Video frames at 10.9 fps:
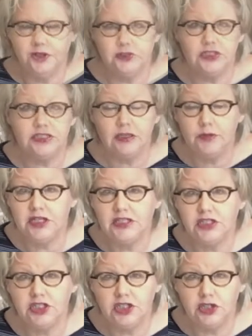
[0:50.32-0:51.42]
just something
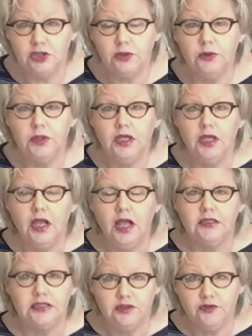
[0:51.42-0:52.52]
to do
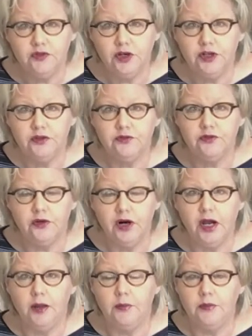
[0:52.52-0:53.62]
different
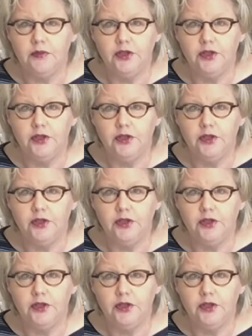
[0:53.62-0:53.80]
from